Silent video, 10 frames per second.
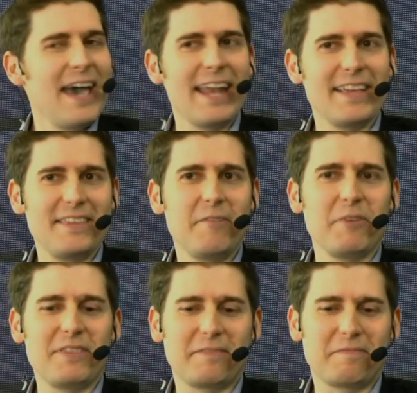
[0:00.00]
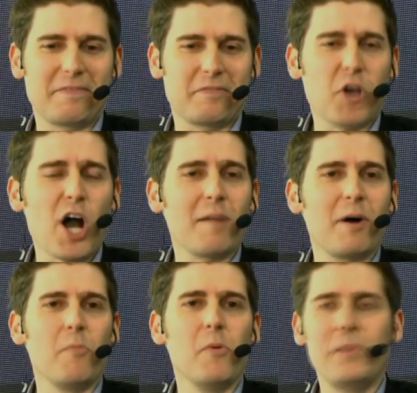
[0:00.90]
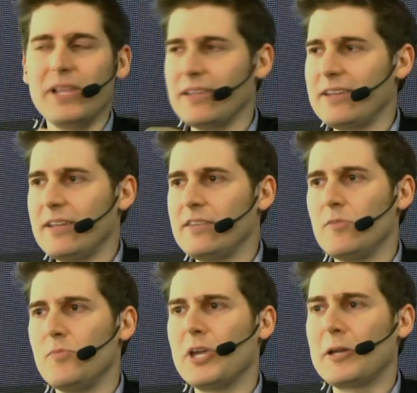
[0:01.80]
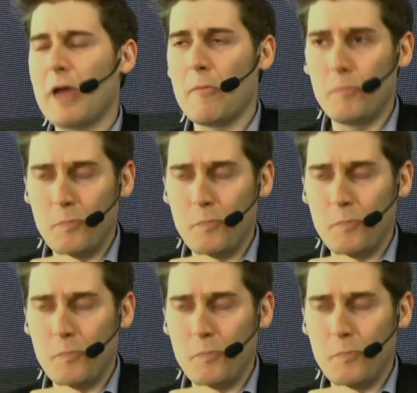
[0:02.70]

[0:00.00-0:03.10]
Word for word: And I think we talk about mobility and the ubiqu uh,